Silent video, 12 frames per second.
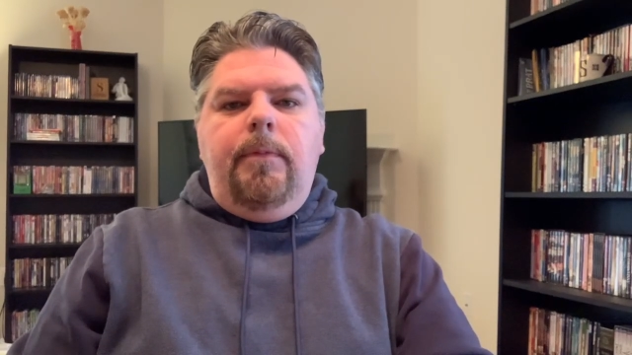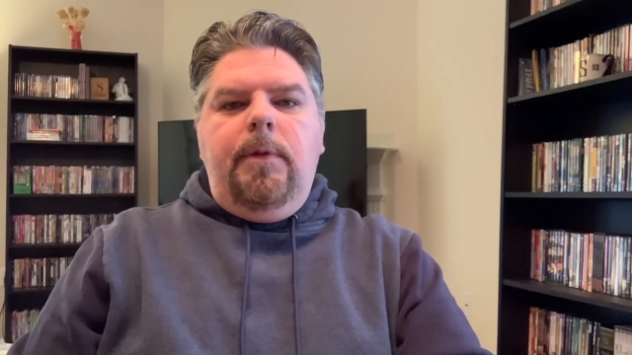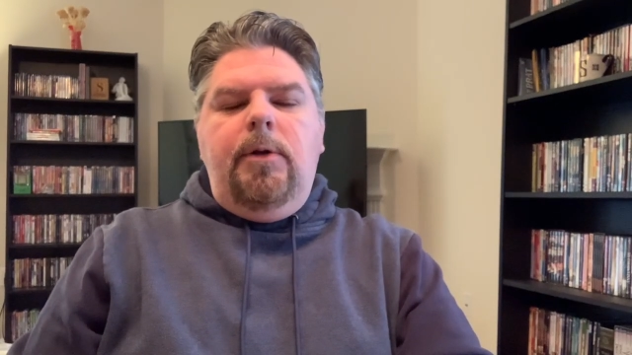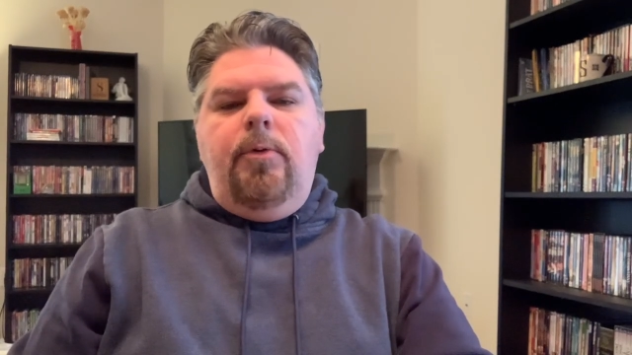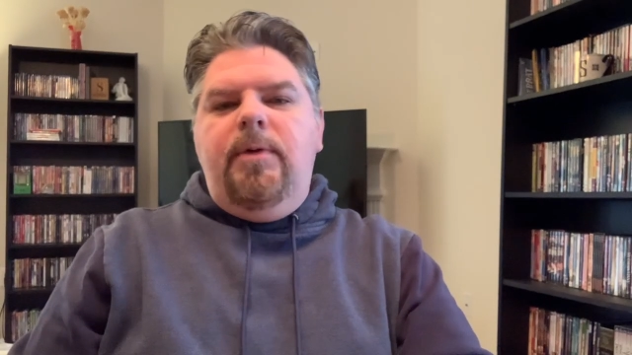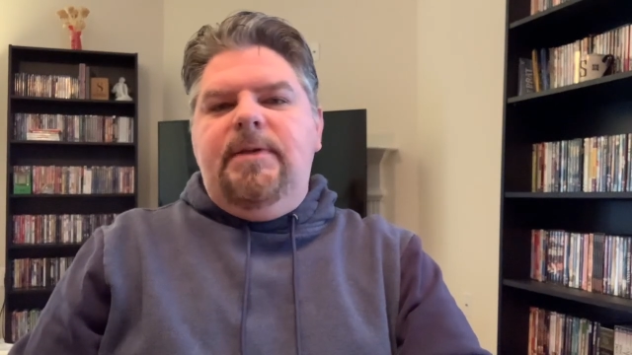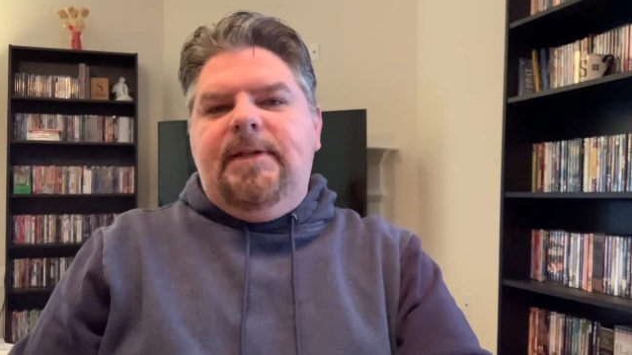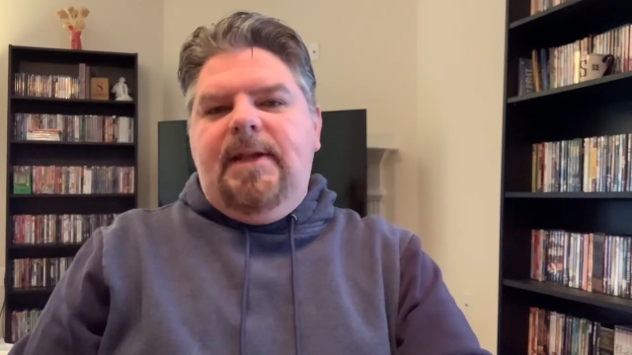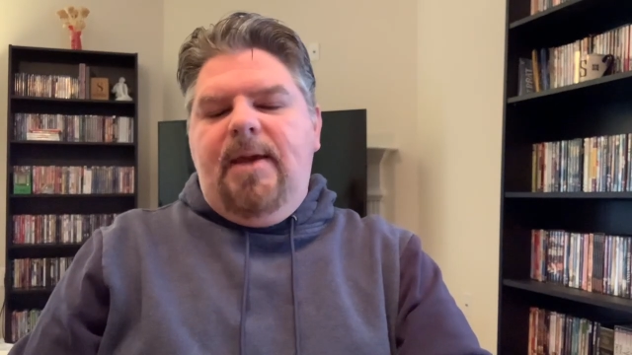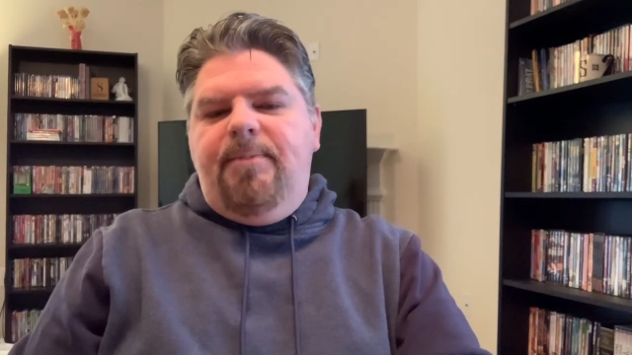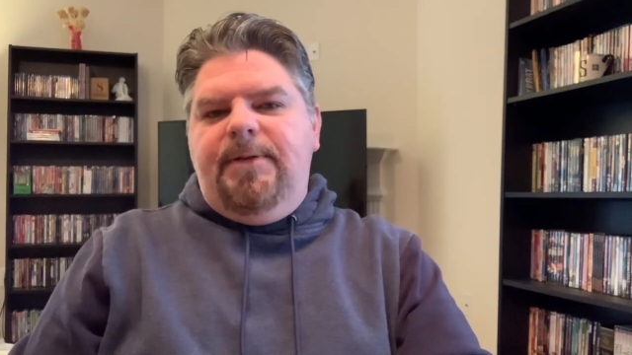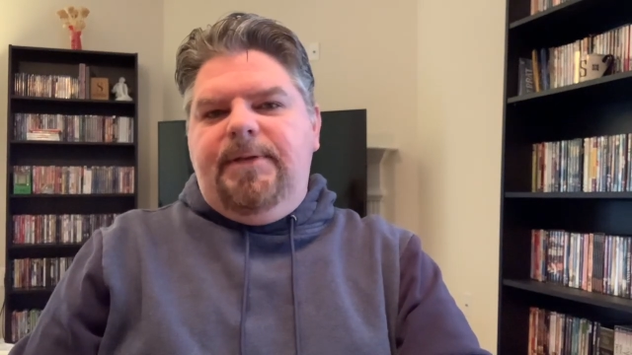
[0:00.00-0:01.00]
In a recent
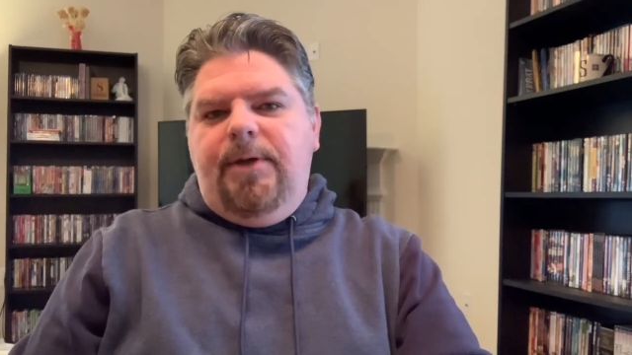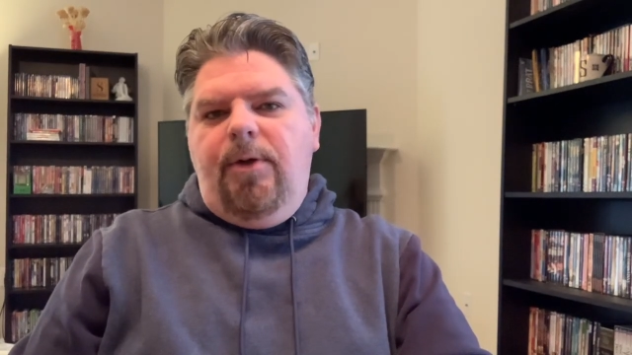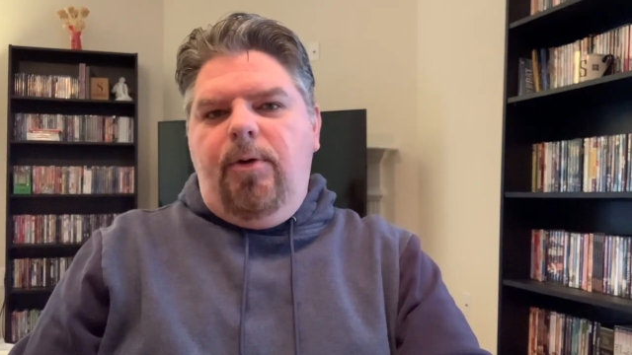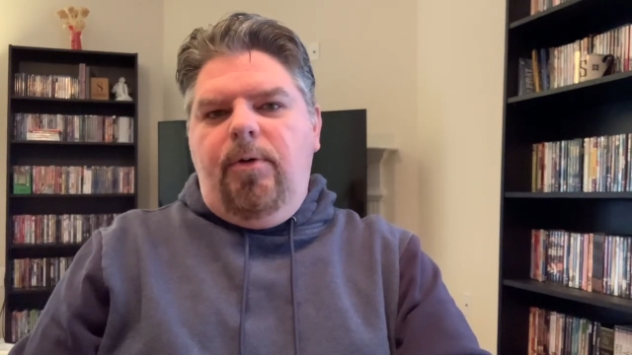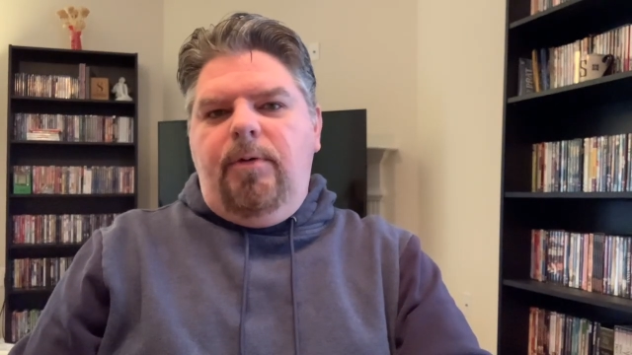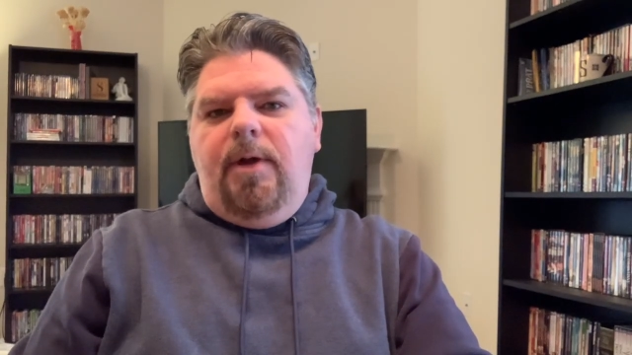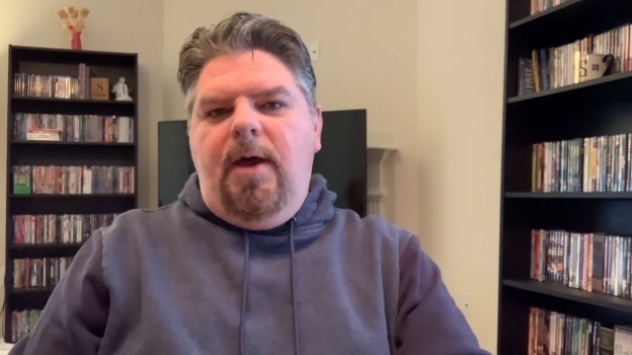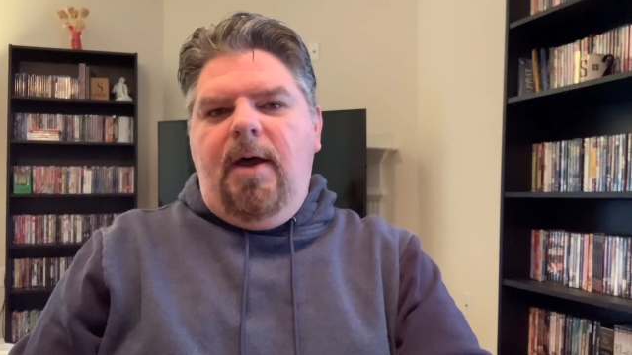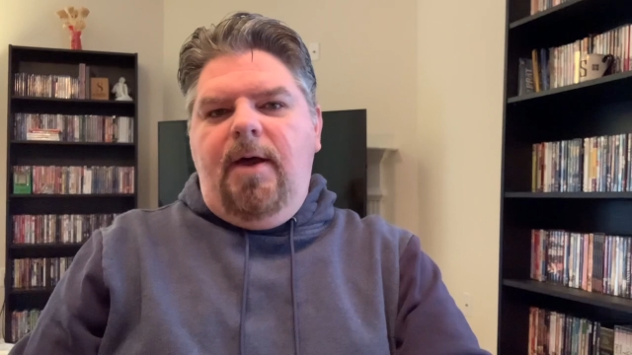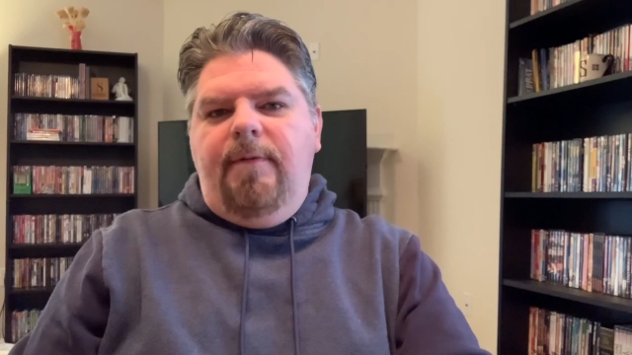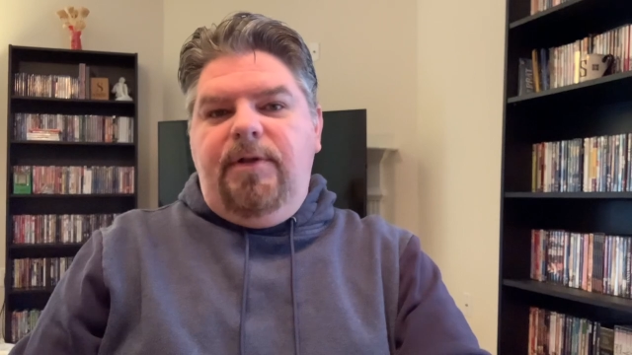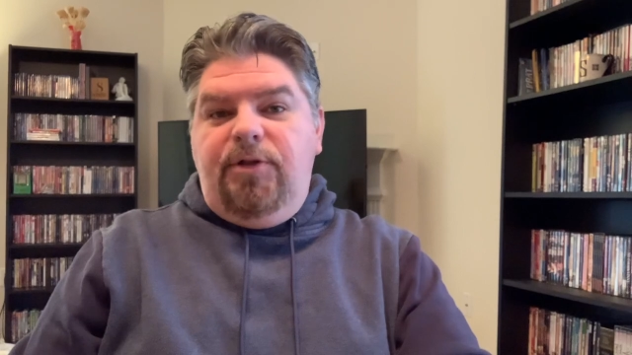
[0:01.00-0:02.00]
episode
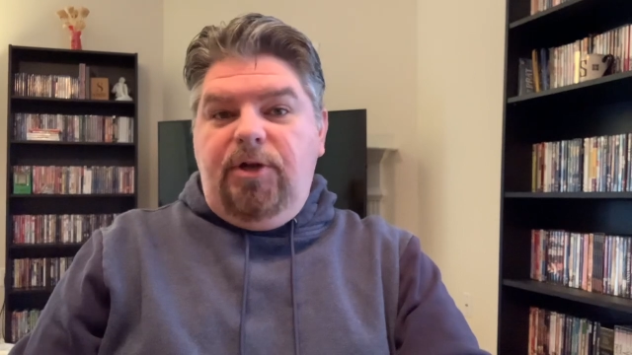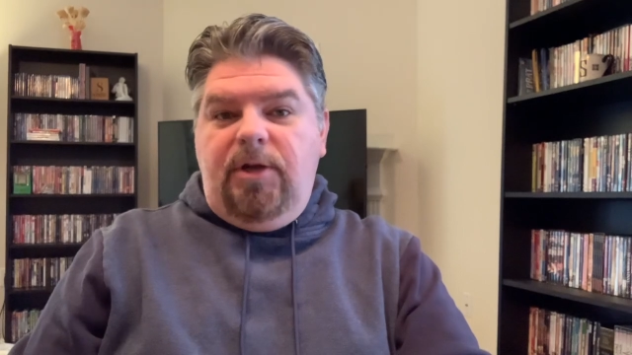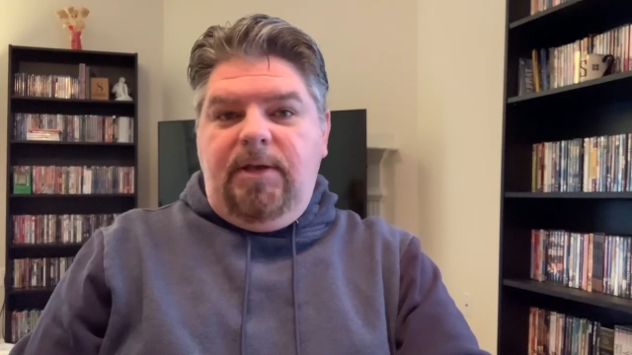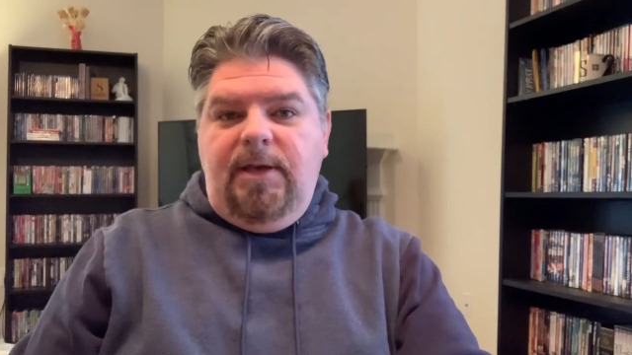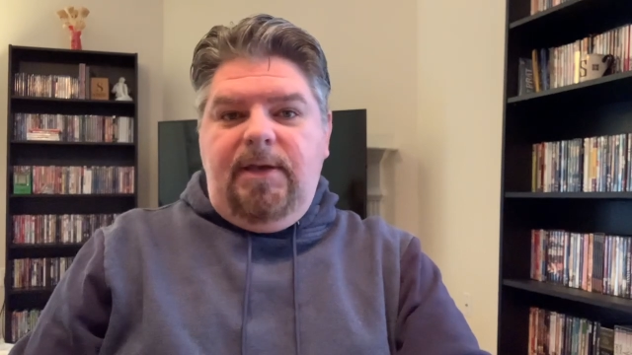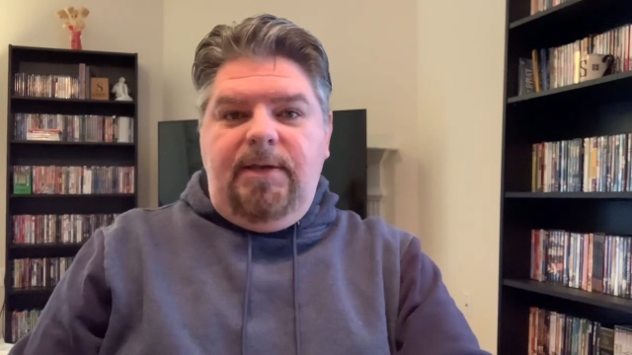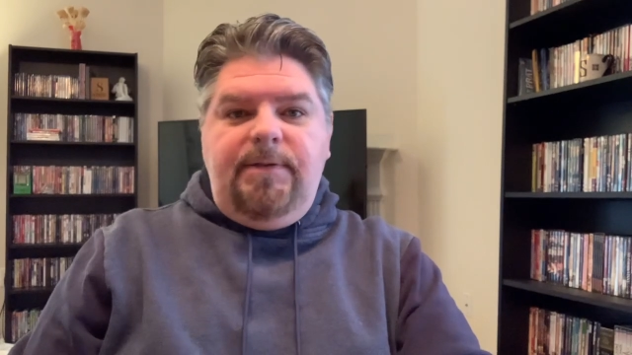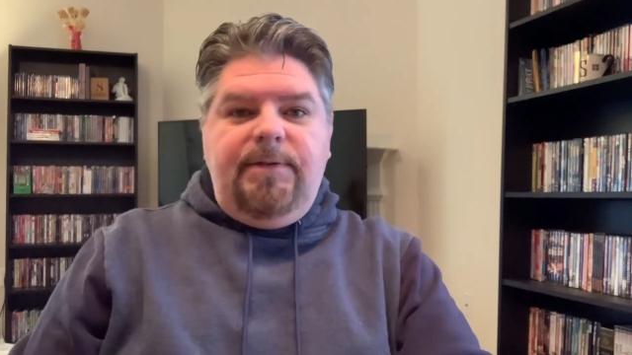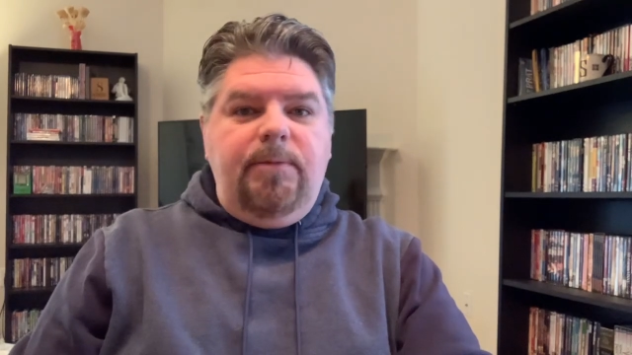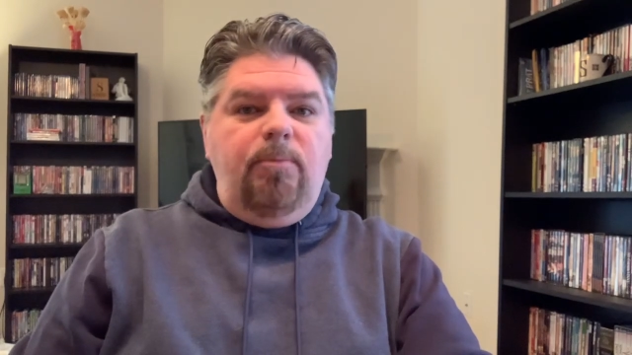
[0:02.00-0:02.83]
of The Junkies,